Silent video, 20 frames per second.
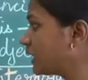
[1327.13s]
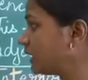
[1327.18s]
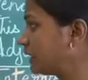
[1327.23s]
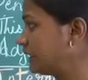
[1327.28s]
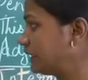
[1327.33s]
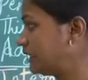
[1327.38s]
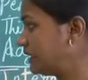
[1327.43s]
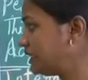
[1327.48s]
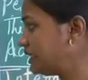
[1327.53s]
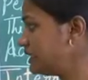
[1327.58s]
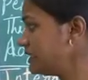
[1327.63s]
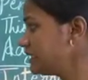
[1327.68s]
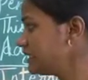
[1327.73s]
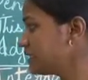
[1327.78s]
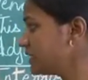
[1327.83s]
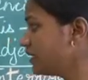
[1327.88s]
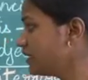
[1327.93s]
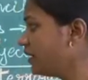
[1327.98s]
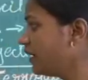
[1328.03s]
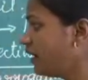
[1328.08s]
These
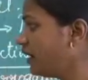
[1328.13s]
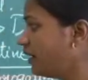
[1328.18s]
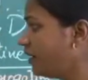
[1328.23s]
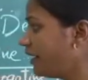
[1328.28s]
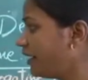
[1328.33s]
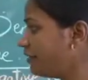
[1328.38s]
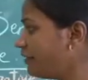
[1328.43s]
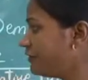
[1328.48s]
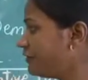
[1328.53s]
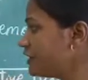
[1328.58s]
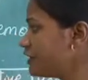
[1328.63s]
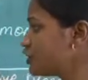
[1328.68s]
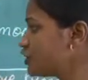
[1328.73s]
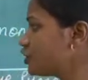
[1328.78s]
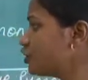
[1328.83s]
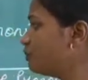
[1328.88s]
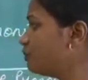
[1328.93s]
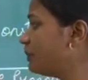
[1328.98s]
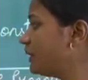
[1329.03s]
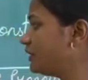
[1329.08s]
refers
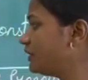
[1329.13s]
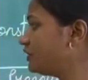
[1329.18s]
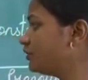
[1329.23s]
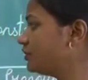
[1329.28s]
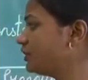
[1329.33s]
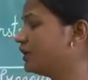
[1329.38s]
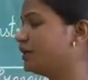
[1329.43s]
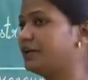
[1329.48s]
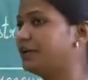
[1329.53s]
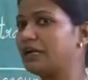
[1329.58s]
to particular